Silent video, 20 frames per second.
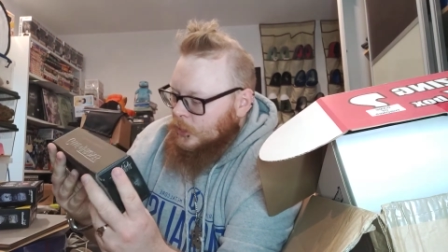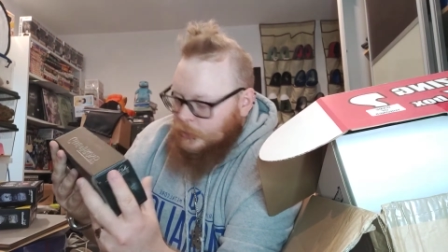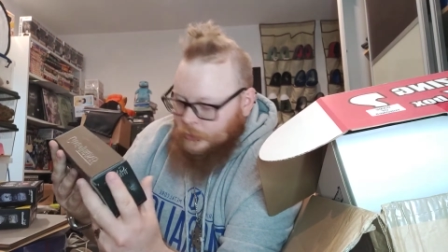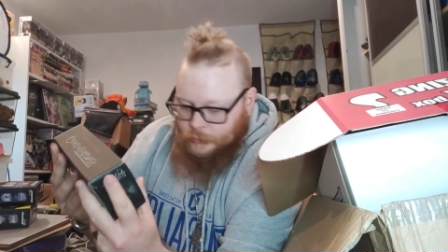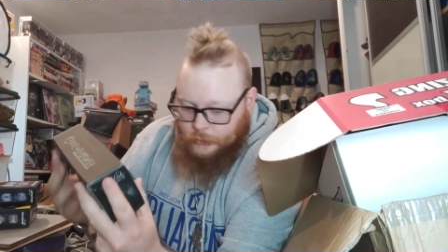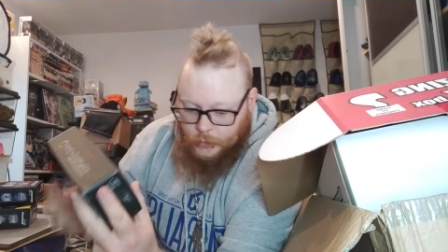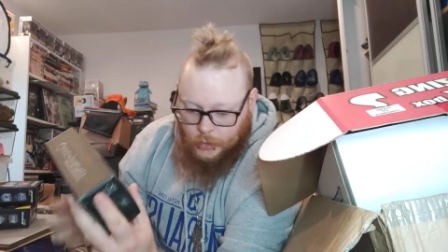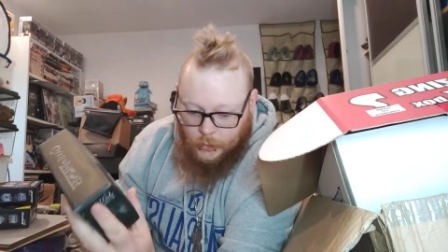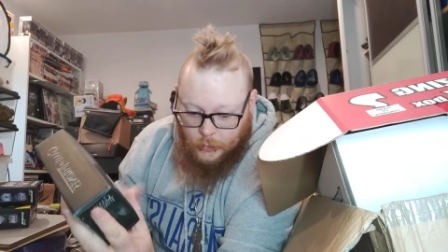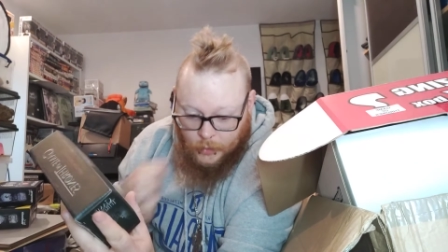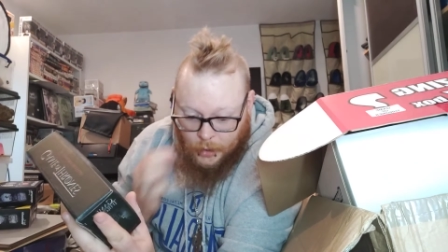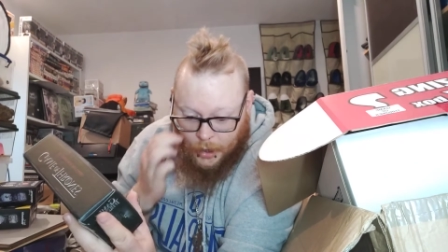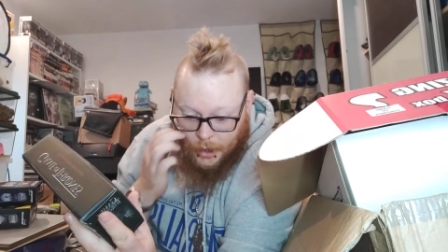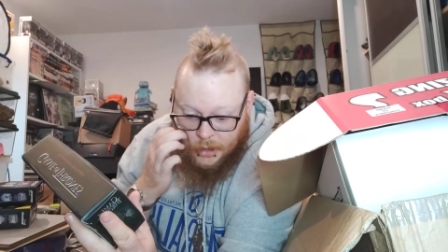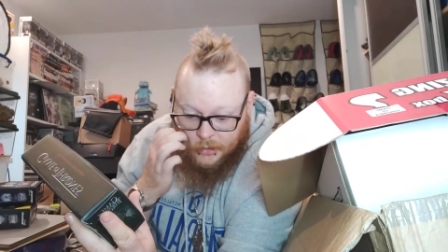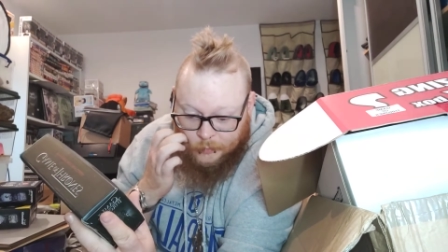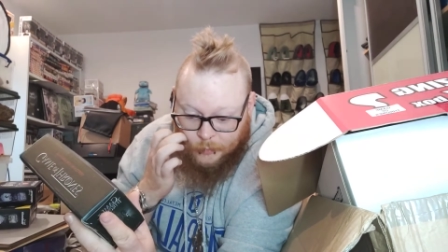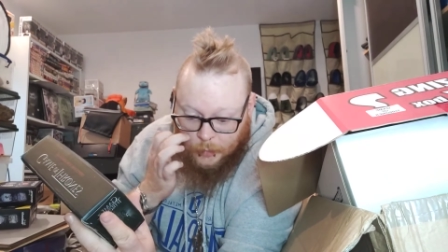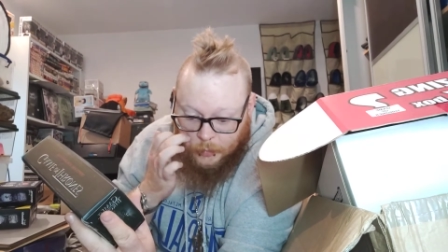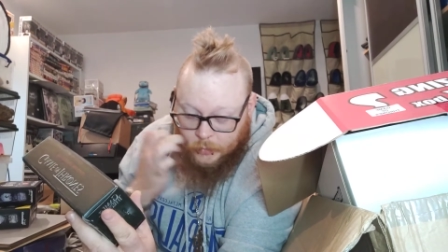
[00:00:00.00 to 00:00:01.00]
So at
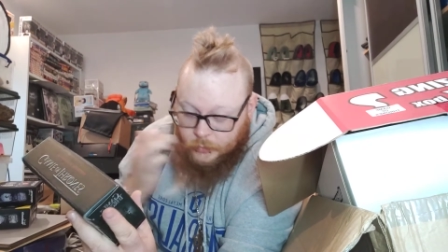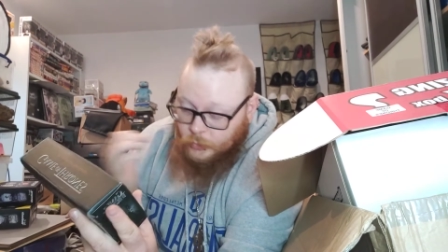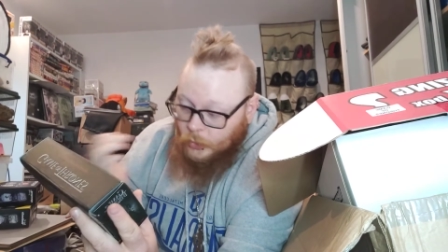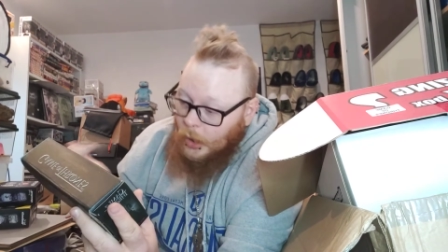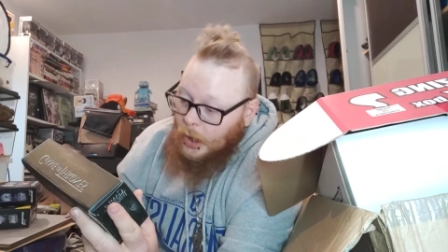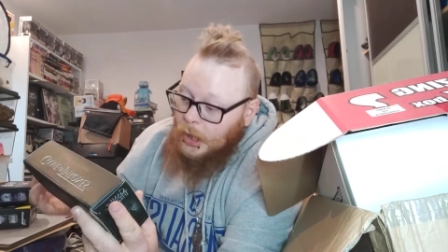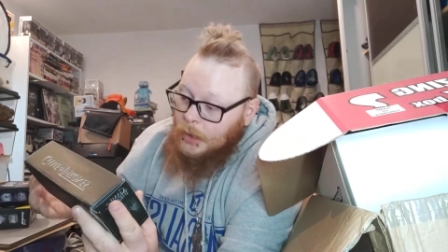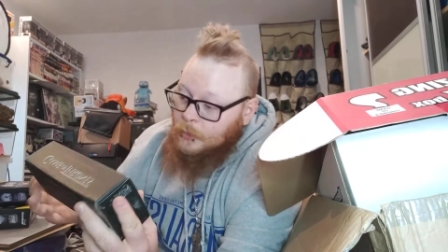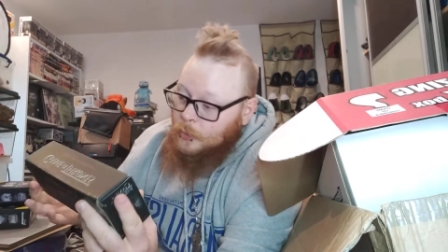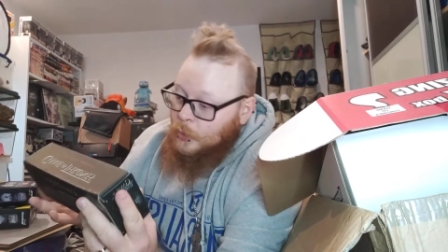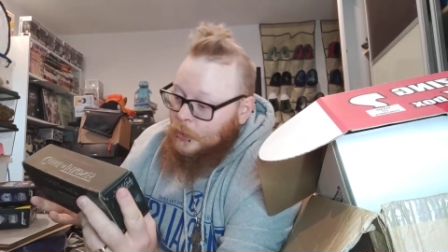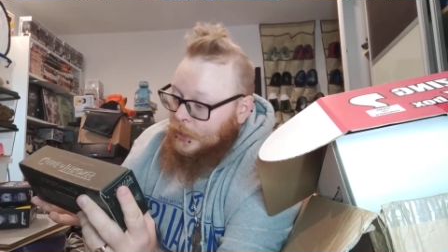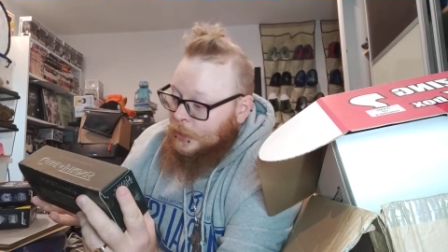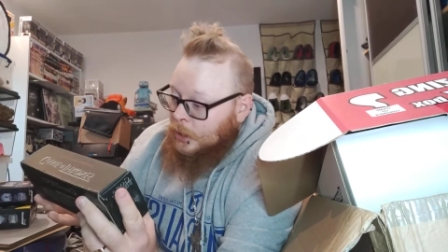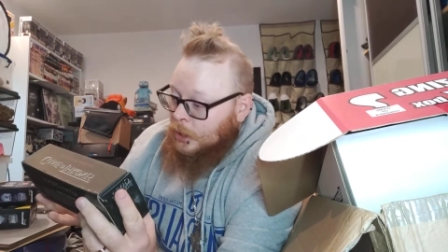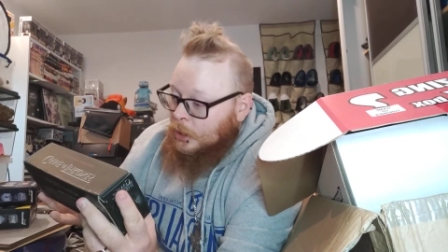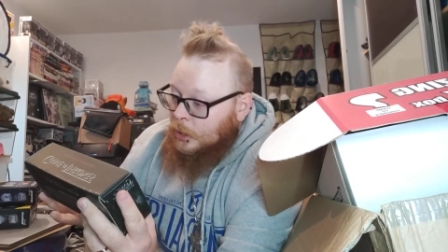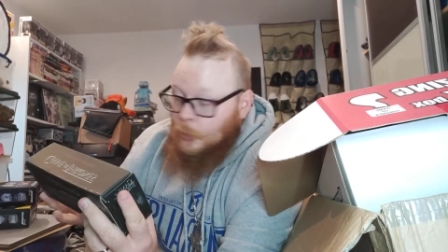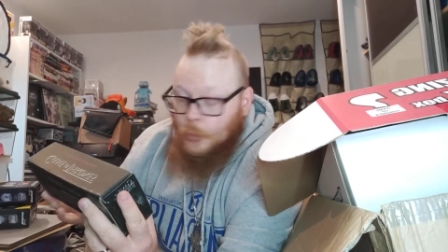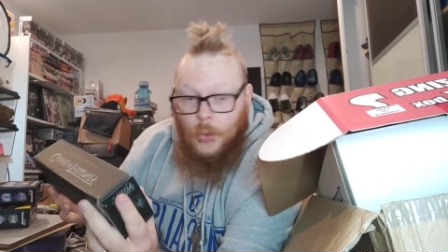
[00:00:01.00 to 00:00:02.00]
this moment in time, we
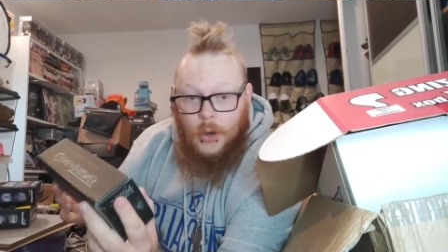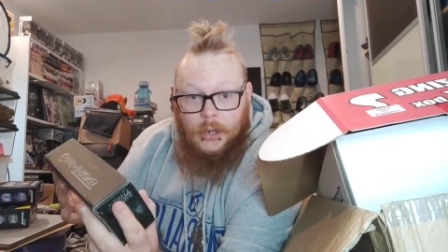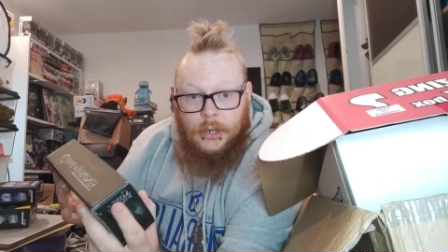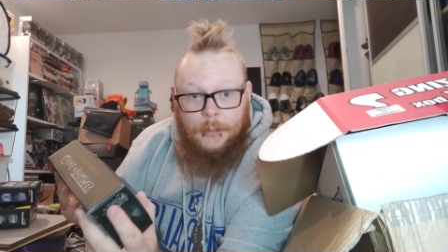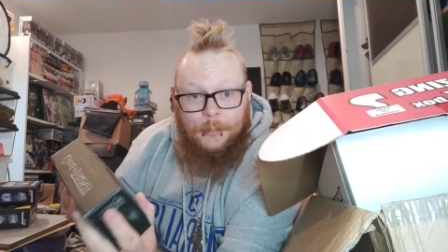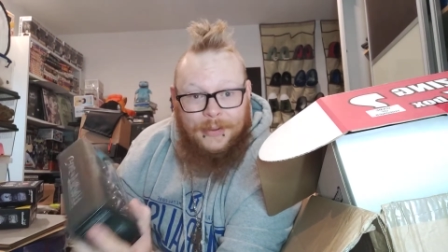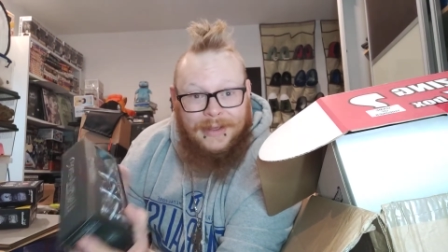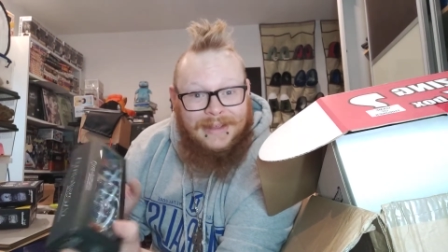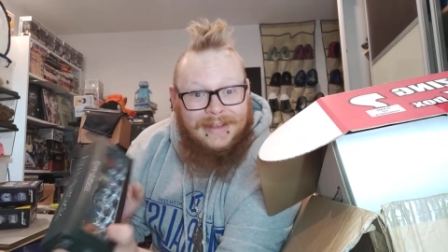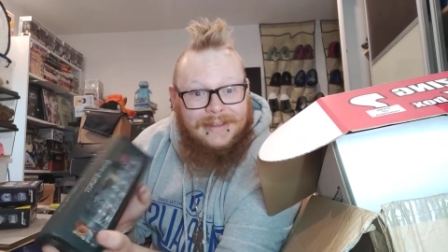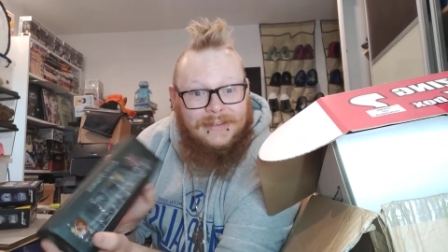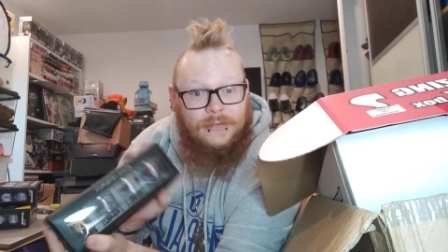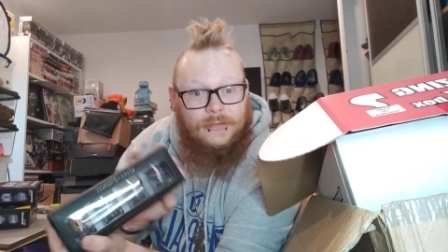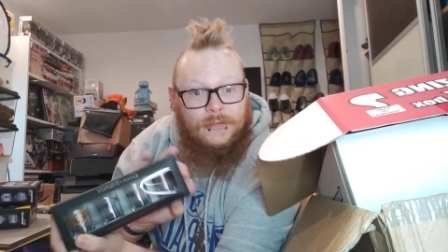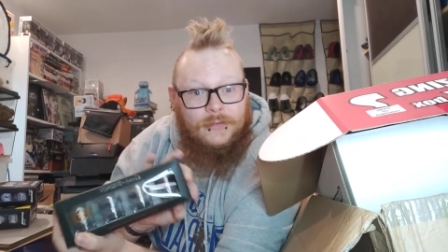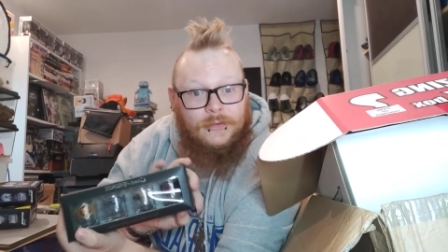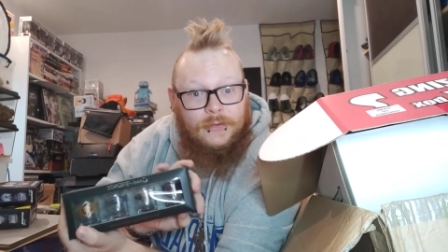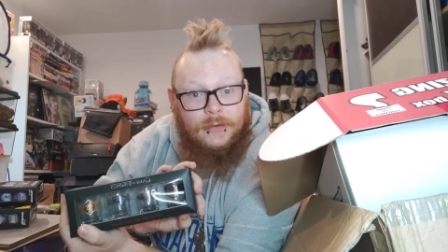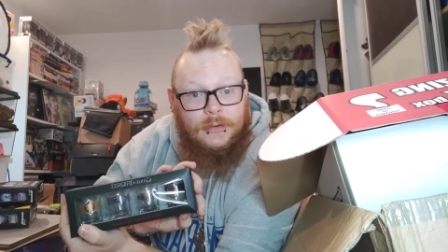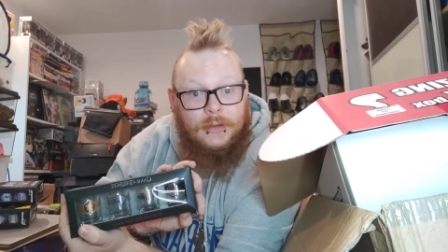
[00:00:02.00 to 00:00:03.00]
are one
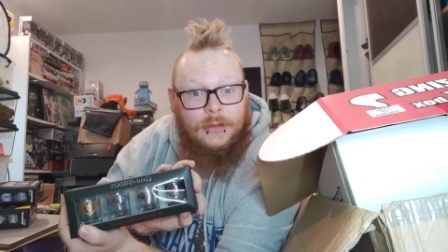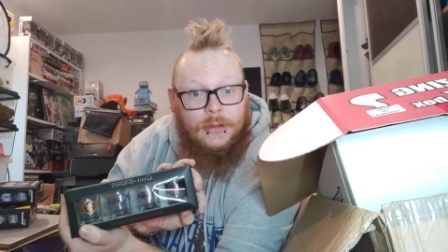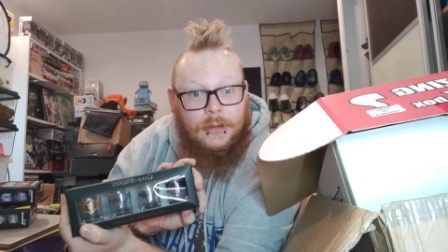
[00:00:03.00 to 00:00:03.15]
apiece